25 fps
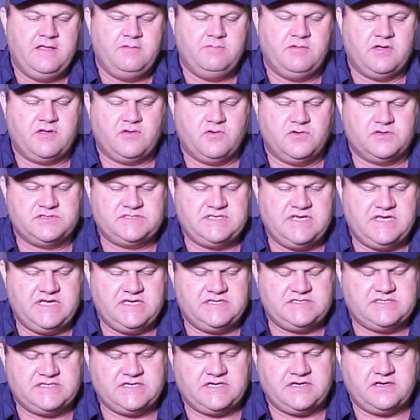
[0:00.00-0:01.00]
because there
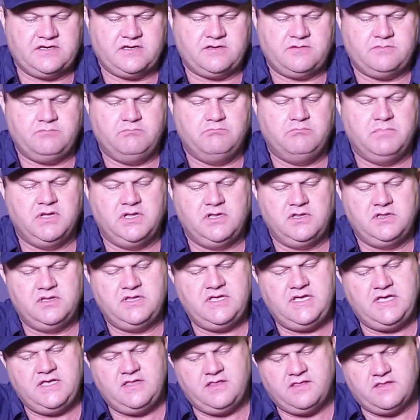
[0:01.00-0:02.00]
is a
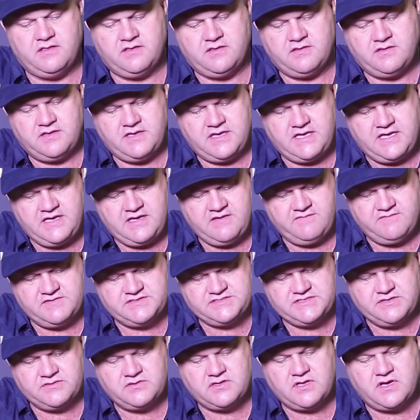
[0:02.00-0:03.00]
built-in, ever
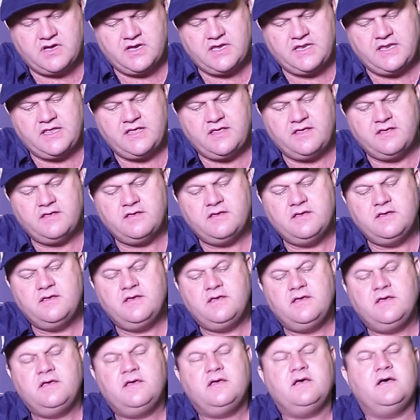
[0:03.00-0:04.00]
so tiny
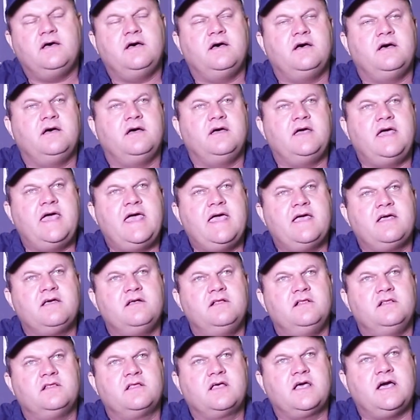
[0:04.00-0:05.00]

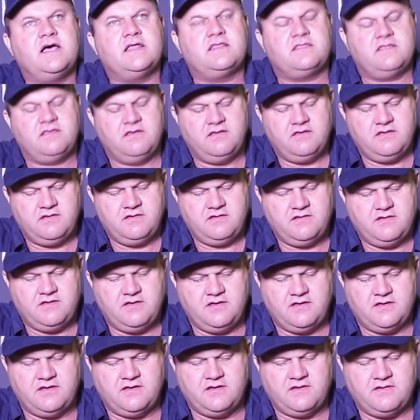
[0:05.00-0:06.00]
angle cut
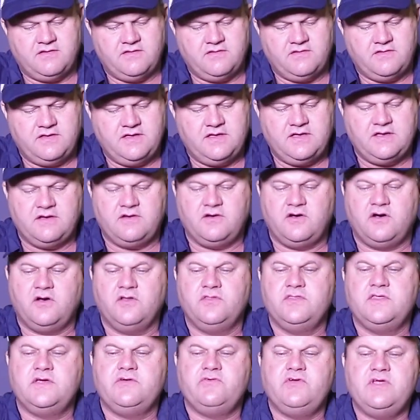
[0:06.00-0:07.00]

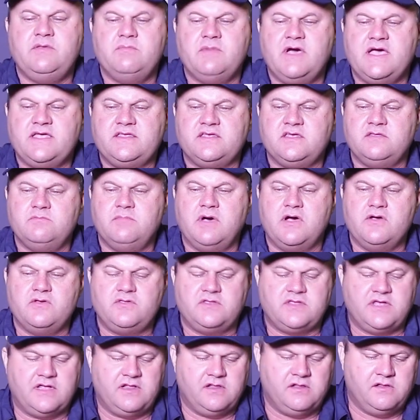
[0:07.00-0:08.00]
on the rebated bow
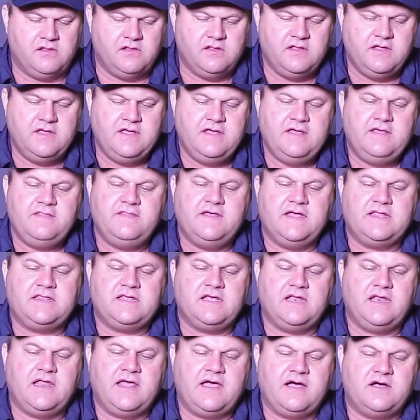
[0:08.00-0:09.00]
tail that
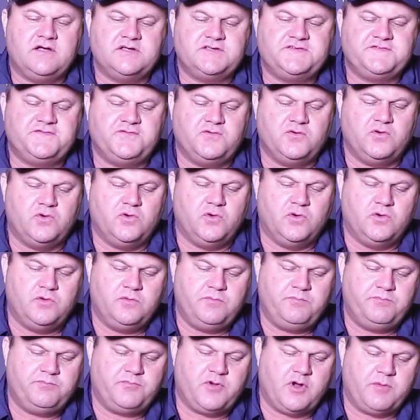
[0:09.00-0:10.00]
allows for
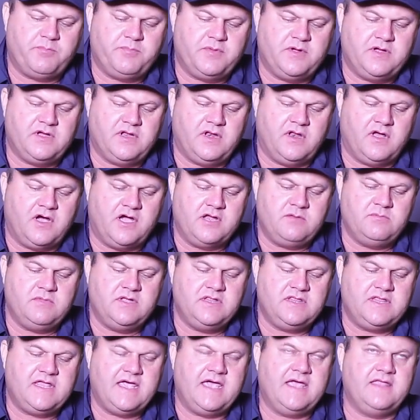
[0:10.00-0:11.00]
proper
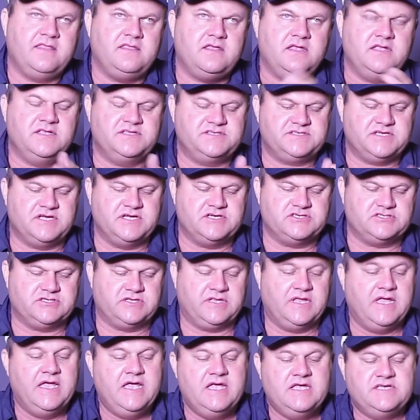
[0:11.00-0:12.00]
alignment and insertion.
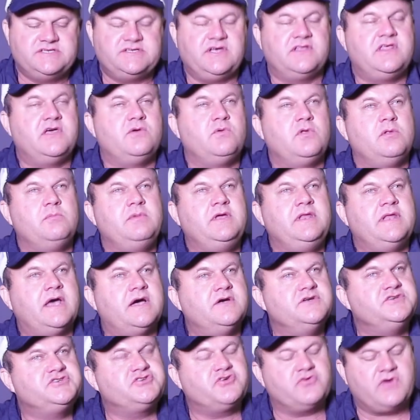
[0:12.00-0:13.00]
So there will be
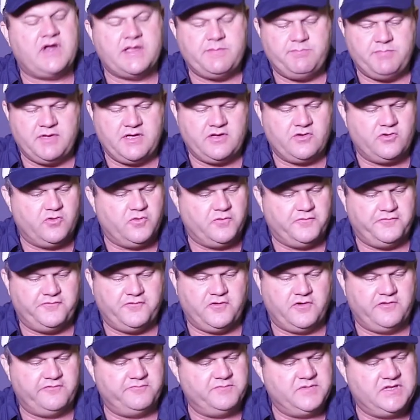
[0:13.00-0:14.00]
no scraping
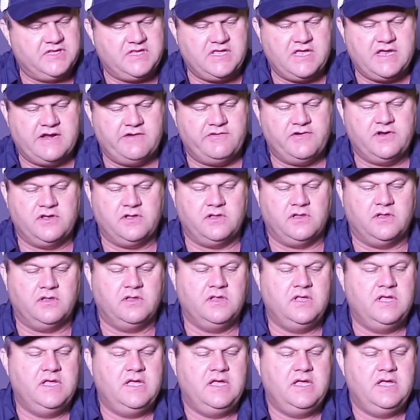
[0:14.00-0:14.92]
of material